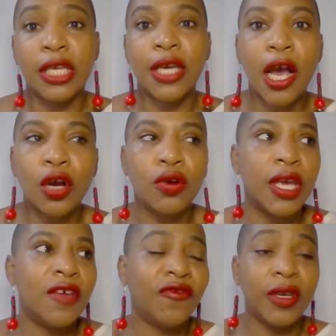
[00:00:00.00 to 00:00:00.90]
Iago
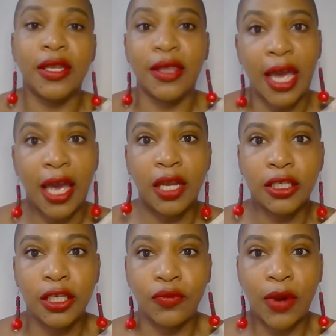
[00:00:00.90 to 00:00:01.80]
envied that.
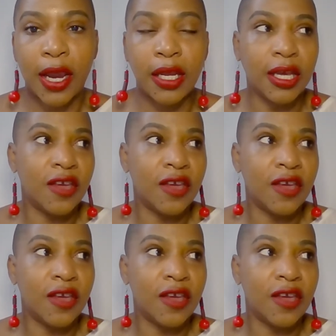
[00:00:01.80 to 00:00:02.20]
Right, he